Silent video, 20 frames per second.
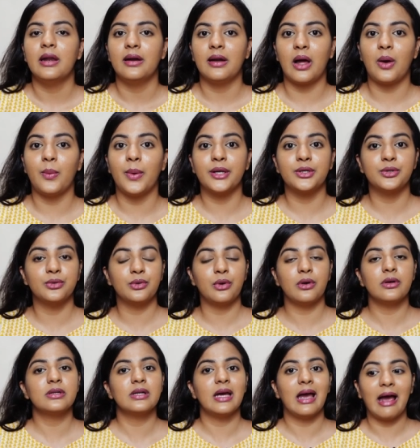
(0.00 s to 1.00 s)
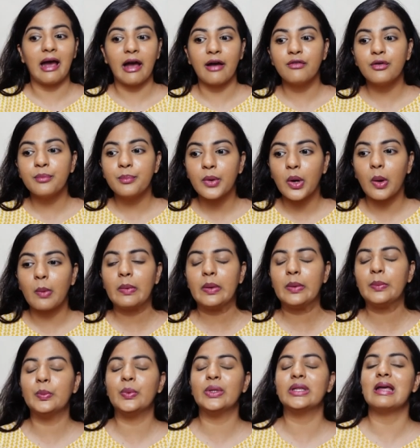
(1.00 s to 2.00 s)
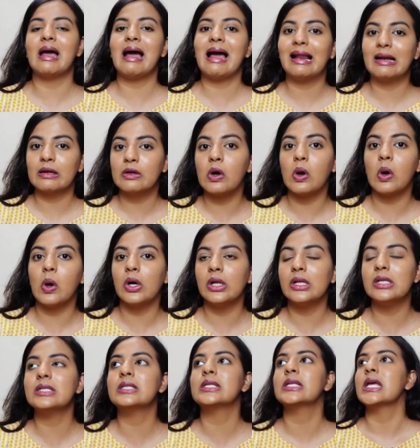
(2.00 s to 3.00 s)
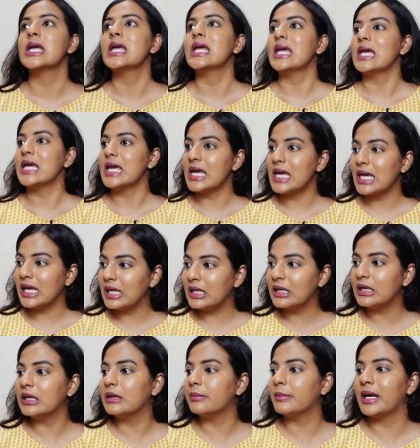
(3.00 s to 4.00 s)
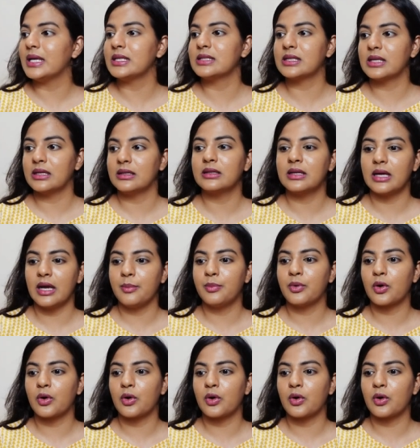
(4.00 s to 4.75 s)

Now I do not have a problem with alcohols in my skincare